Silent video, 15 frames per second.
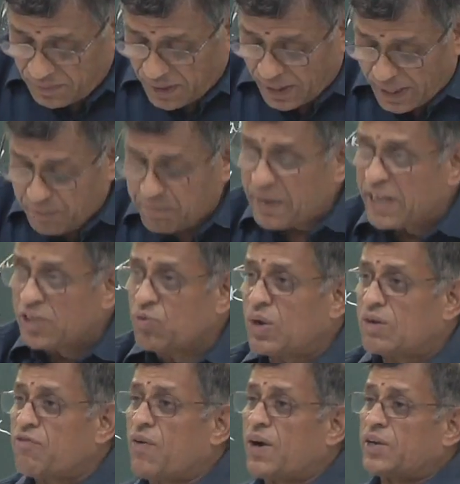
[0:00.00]
in page
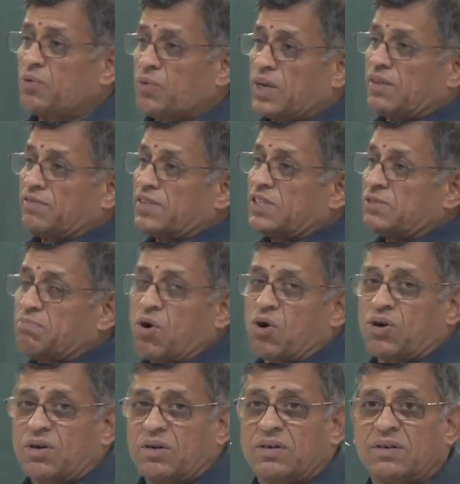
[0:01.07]
141 of this
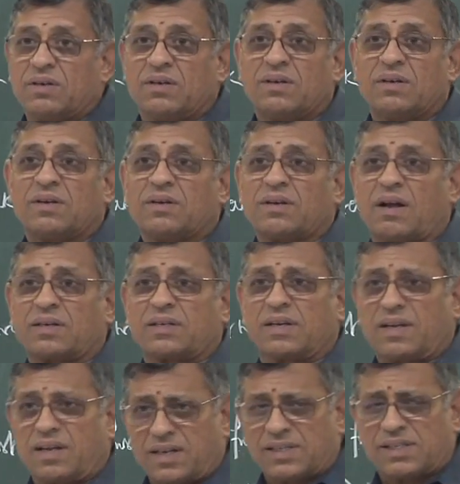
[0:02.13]
book, Dr.
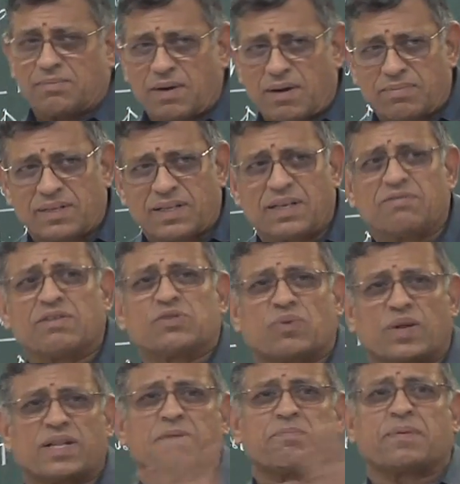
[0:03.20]
Kanasabhabati, he was
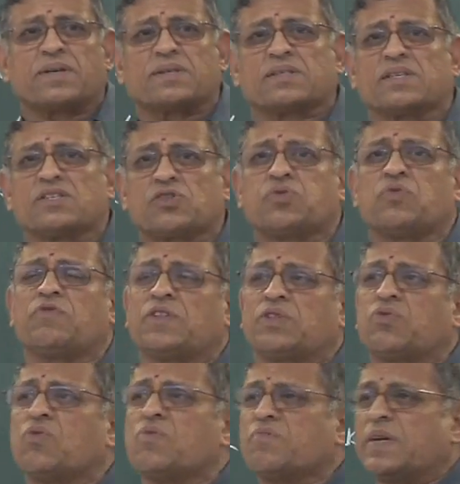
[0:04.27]
one of the persons with
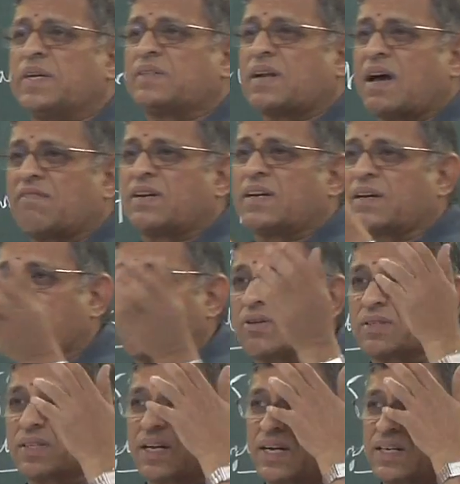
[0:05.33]
whom we travelled
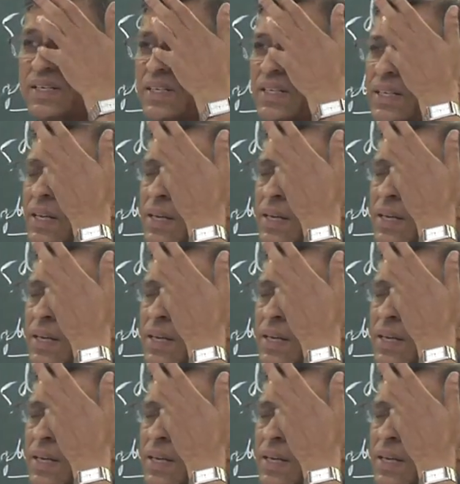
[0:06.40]
across the country,